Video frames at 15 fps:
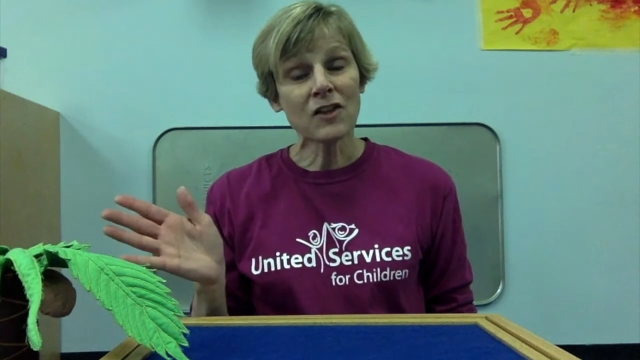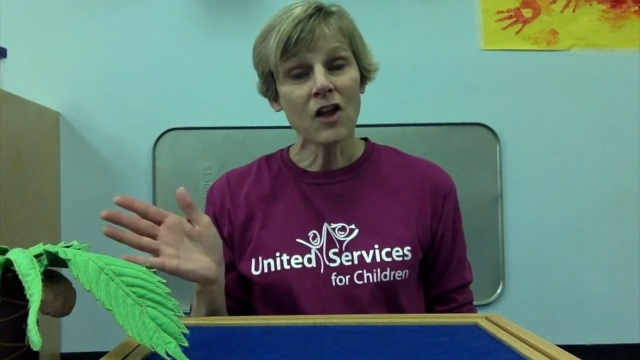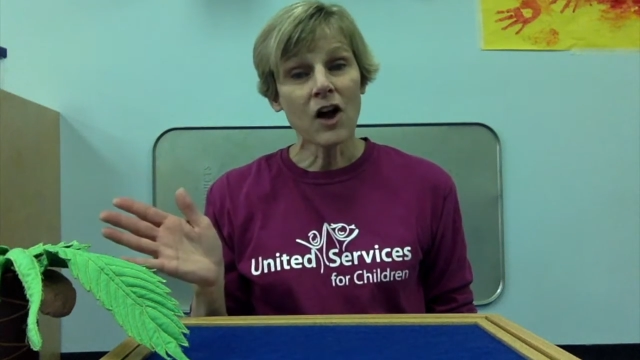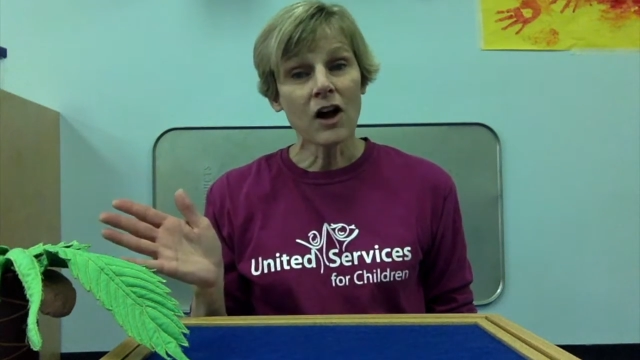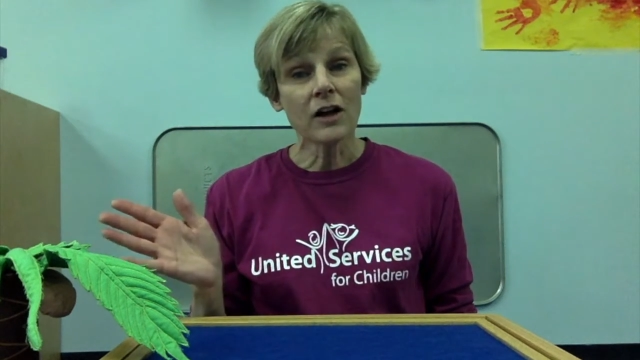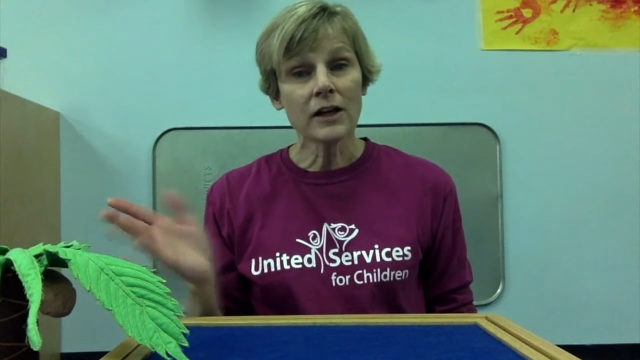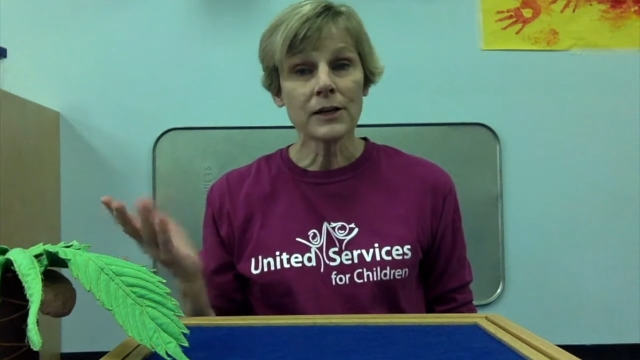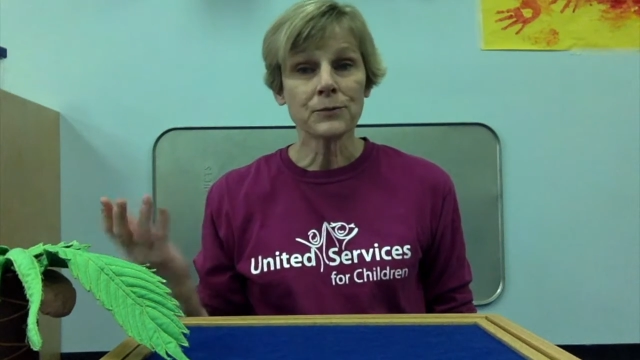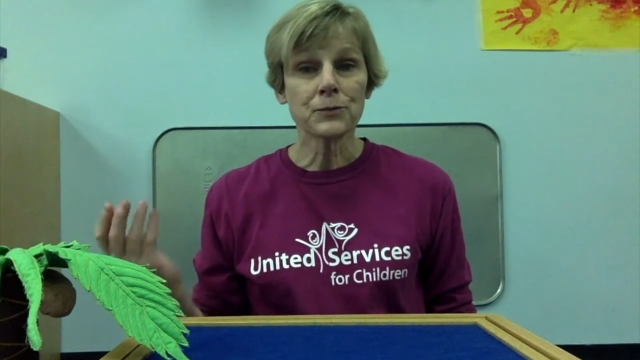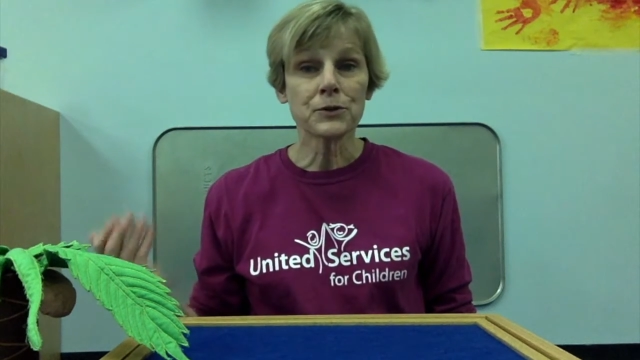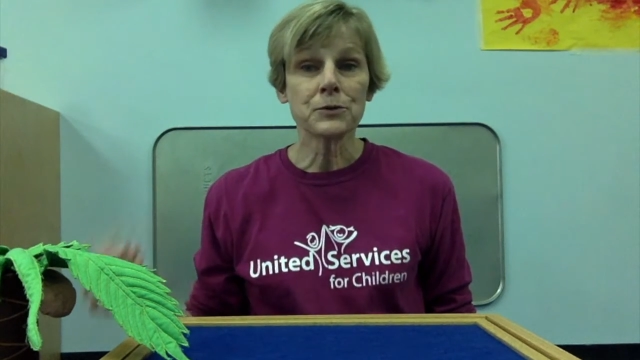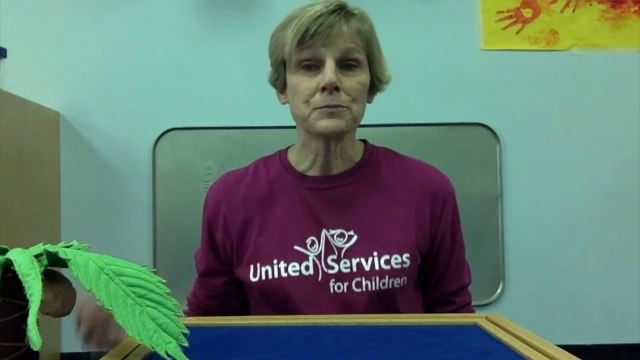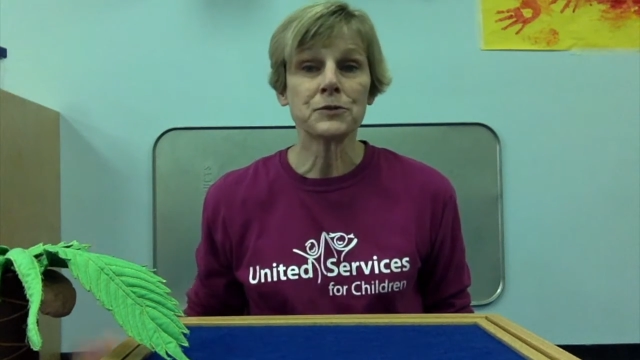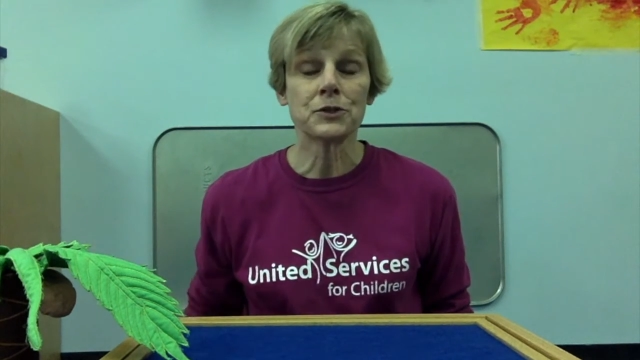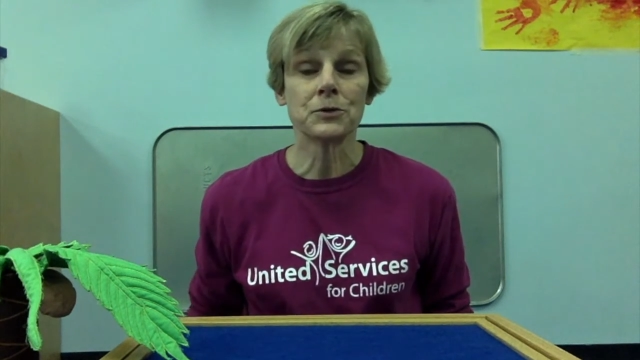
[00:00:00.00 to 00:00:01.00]
Along in
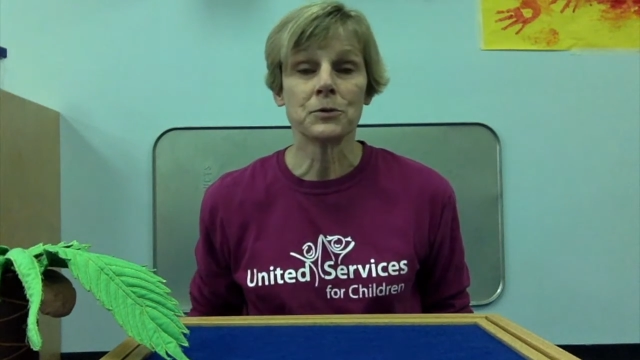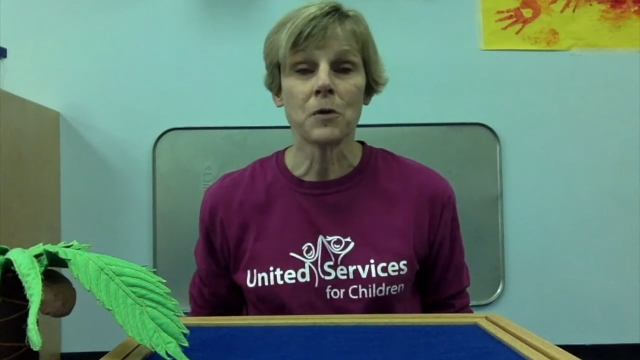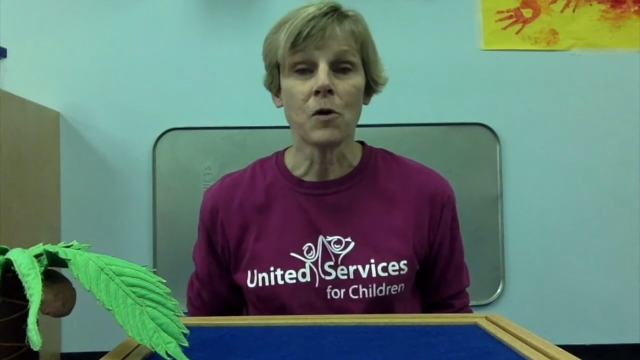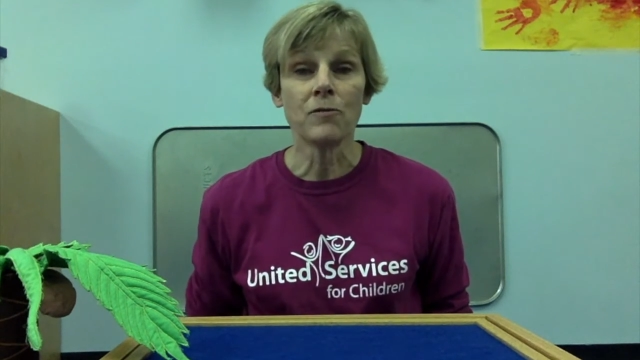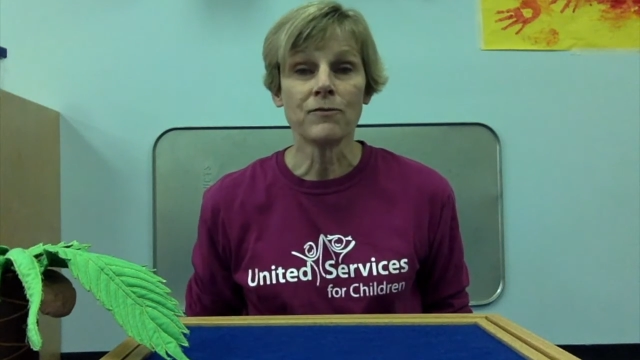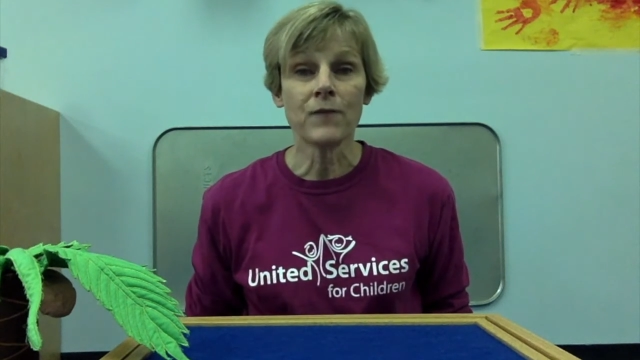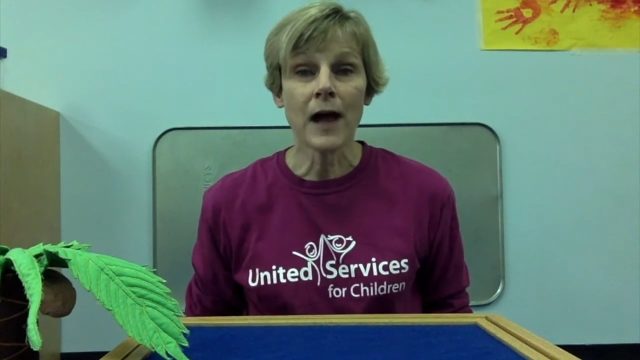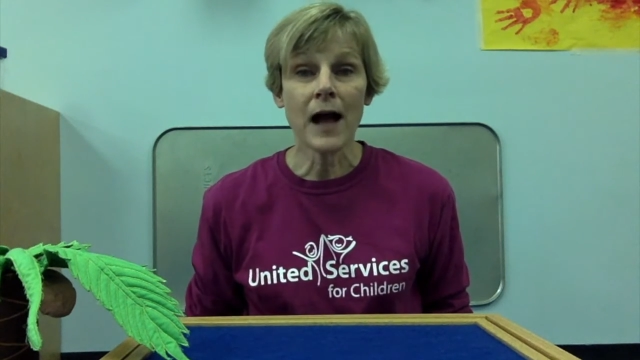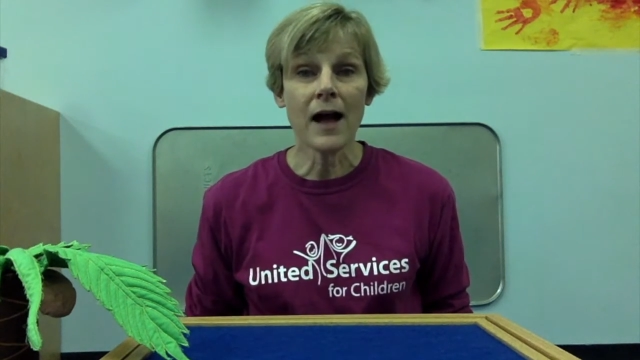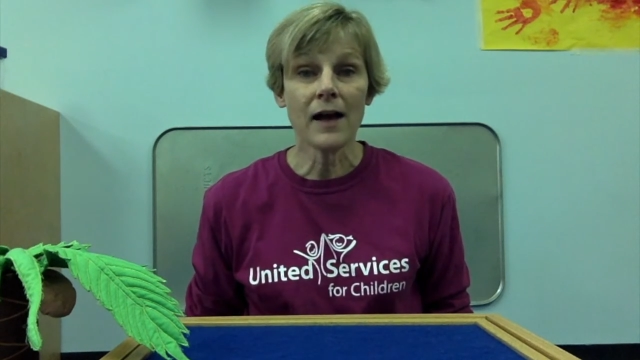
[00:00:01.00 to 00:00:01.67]
room 205.